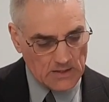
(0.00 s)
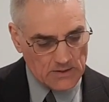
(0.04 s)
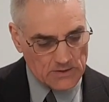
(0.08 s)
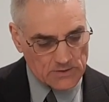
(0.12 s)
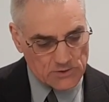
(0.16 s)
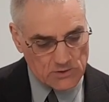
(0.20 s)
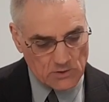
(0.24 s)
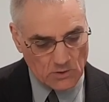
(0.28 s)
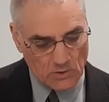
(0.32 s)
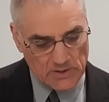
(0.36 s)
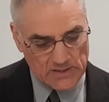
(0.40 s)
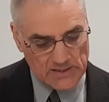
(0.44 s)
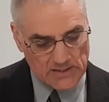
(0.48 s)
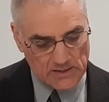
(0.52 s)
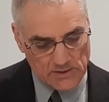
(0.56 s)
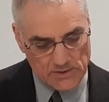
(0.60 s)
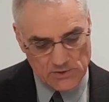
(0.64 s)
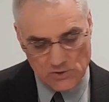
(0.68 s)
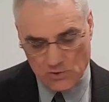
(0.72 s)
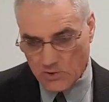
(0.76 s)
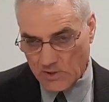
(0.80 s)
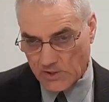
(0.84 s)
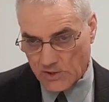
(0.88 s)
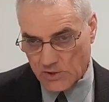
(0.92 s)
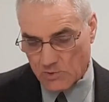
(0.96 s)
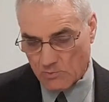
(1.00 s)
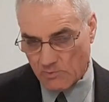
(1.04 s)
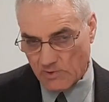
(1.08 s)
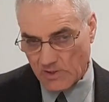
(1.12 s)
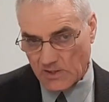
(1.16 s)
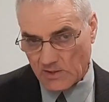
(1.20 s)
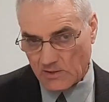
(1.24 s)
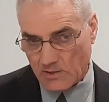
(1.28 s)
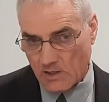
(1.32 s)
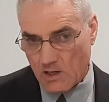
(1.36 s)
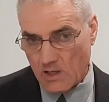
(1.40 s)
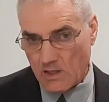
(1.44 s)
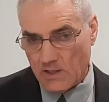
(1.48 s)
So an illustration we
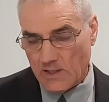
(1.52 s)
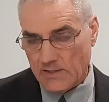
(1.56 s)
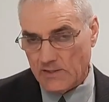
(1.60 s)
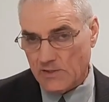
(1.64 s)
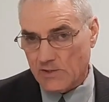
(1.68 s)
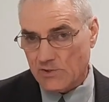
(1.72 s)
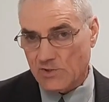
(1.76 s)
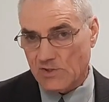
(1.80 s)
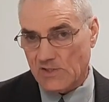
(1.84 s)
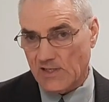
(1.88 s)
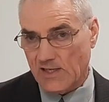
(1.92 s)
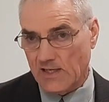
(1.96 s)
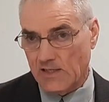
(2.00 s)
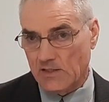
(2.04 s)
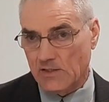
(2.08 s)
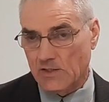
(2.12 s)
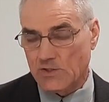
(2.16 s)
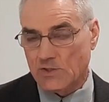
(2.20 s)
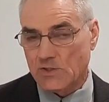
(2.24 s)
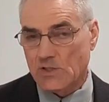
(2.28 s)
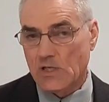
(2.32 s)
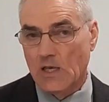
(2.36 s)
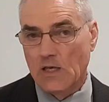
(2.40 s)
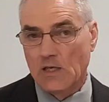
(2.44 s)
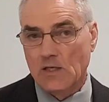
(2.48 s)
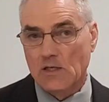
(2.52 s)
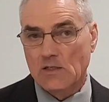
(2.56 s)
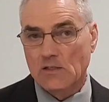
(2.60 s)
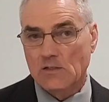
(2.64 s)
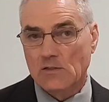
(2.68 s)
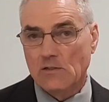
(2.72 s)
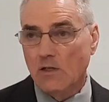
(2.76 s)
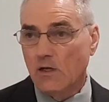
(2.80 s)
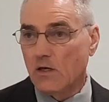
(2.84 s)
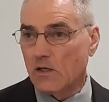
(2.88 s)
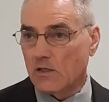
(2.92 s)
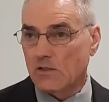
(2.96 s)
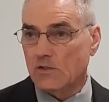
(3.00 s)
can all understand is,
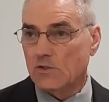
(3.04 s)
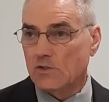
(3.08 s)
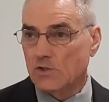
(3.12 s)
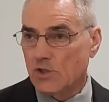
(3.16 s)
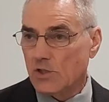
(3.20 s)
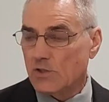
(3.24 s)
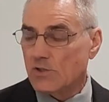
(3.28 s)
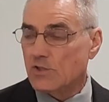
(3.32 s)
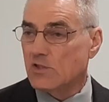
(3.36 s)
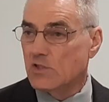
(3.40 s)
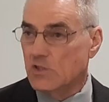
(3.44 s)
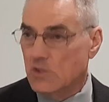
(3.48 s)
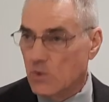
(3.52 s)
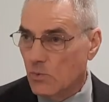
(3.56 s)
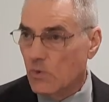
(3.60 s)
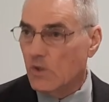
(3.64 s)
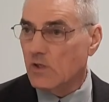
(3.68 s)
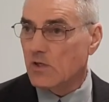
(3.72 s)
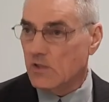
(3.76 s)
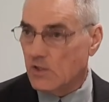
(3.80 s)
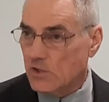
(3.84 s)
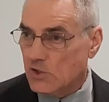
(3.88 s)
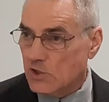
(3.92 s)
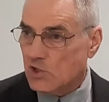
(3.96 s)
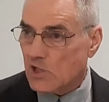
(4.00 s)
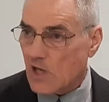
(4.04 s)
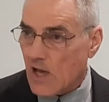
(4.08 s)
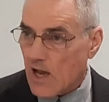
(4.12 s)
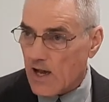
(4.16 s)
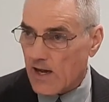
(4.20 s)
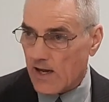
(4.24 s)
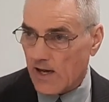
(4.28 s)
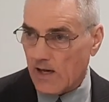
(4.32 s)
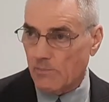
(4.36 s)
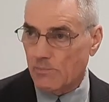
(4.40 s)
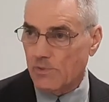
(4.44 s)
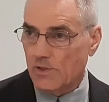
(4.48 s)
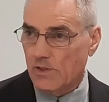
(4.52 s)
look, just do a good
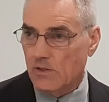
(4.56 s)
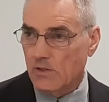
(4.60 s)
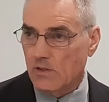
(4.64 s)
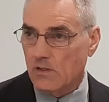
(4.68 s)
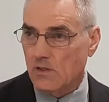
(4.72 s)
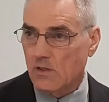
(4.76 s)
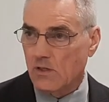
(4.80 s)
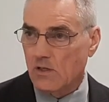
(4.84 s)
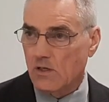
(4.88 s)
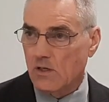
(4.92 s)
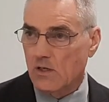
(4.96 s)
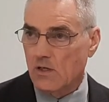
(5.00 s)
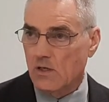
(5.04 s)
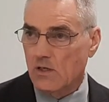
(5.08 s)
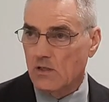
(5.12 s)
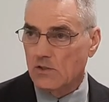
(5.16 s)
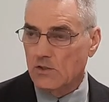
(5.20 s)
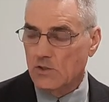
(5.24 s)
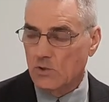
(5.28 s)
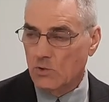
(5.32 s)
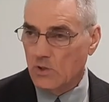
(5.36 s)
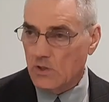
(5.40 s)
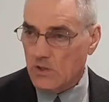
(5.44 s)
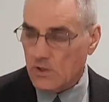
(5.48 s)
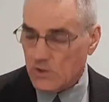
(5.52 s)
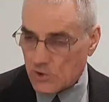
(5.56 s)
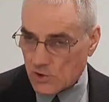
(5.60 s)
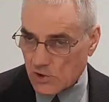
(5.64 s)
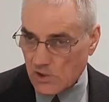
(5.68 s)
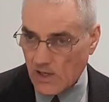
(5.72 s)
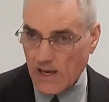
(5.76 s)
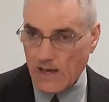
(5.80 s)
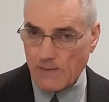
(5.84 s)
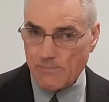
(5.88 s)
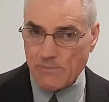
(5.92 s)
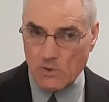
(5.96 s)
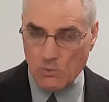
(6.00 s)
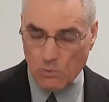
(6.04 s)
job. Do a good
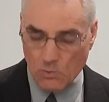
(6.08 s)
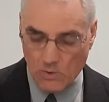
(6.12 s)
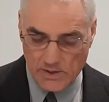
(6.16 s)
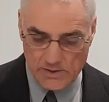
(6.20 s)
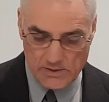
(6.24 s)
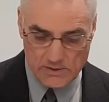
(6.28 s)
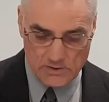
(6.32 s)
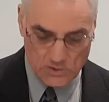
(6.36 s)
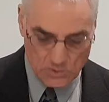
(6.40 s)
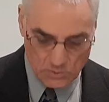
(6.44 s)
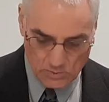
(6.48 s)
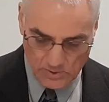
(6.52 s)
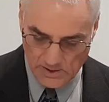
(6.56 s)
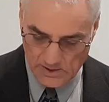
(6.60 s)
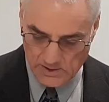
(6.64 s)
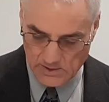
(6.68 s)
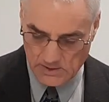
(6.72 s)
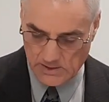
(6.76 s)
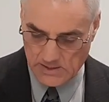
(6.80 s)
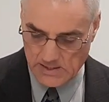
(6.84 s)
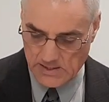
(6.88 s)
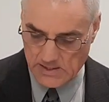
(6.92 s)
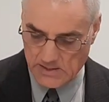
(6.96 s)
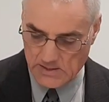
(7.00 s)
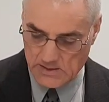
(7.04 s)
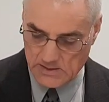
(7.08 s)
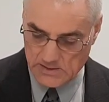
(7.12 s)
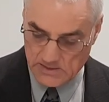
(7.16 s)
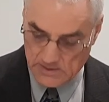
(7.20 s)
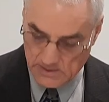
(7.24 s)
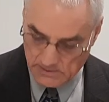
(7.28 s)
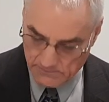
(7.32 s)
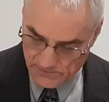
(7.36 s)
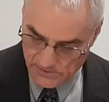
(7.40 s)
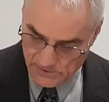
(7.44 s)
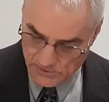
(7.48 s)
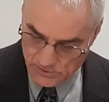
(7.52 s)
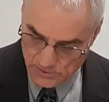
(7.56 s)
job at what you are
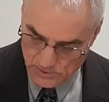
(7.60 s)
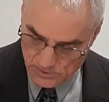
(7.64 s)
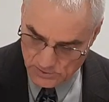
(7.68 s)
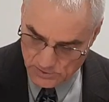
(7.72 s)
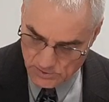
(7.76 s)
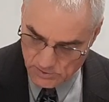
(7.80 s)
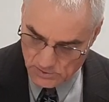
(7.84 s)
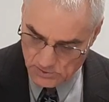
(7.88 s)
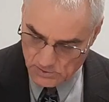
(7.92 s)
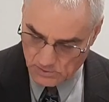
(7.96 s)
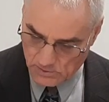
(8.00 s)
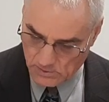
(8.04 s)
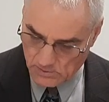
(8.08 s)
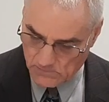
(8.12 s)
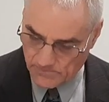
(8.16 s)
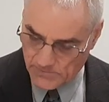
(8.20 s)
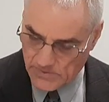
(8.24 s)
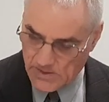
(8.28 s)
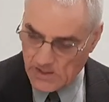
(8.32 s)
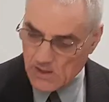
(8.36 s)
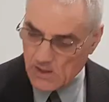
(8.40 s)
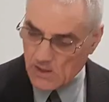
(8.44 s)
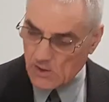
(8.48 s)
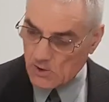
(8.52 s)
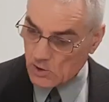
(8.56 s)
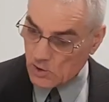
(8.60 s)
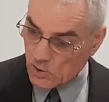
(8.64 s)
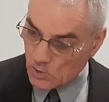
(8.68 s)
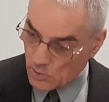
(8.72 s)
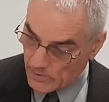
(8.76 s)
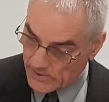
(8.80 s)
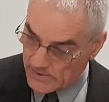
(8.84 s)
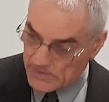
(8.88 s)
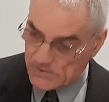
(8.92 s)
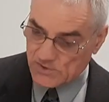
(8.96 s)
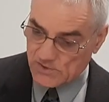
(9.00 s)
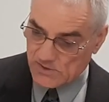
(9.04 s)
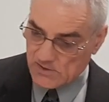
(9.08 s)
given to do. Who
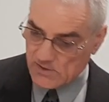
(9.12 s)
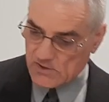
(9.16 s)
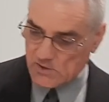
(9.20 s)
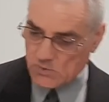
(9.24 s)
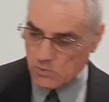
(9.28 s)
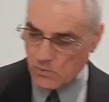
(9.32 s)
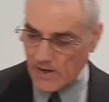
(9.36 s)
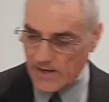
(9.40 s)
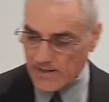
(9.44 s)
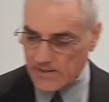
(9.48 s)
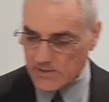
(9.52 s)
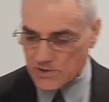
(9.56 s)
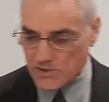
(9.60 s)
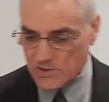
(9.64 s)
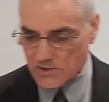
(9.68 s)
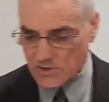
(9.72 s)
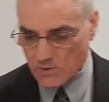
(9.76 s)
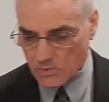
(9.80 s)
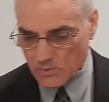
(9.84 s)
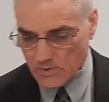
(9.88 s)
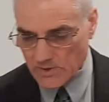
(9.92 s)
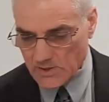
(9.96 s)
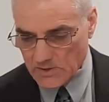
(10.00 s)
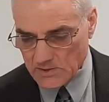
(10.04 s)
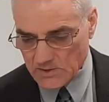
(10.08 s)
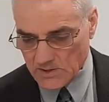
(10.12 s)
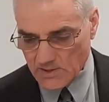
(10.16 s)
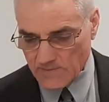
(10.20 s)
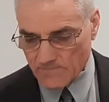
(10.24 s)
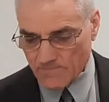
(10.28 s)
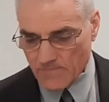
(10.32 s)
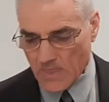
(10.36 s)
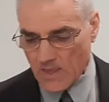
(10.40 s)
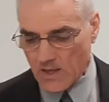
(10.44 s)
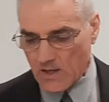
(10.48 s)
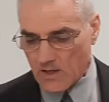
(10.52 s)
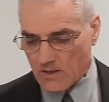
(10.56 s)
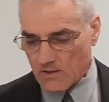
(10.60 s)
is this wise steward?